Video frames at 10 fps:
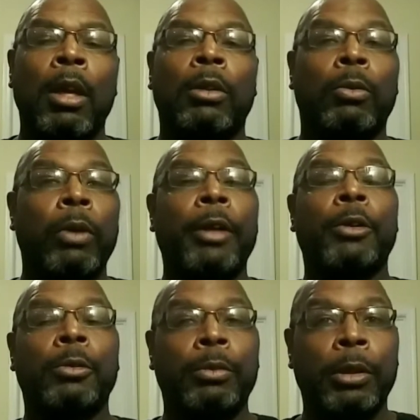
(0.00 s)
the
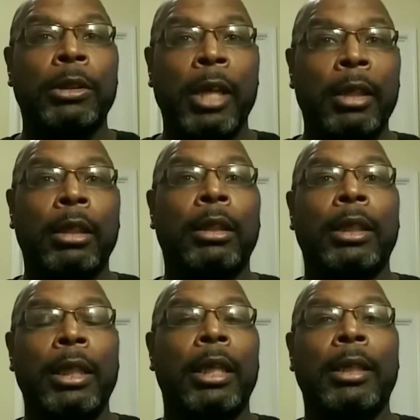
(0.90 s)
Raiders were
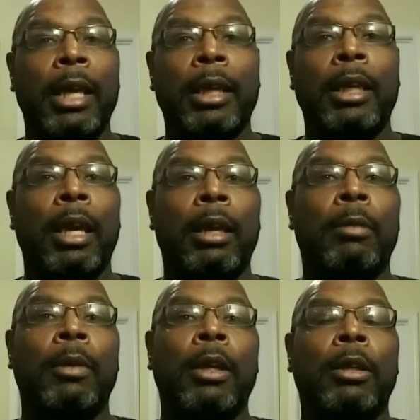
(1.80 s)
technically in that
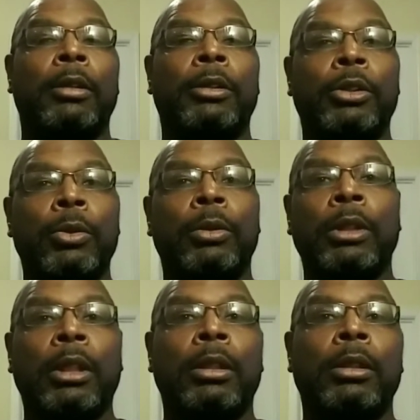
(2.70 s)
game. The two
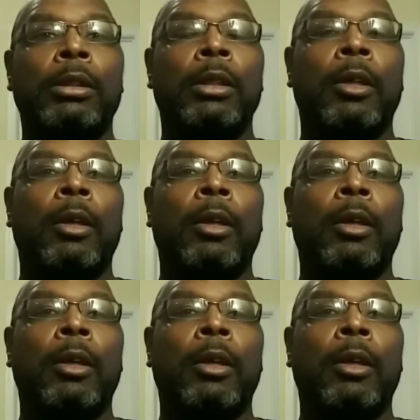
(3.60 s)
things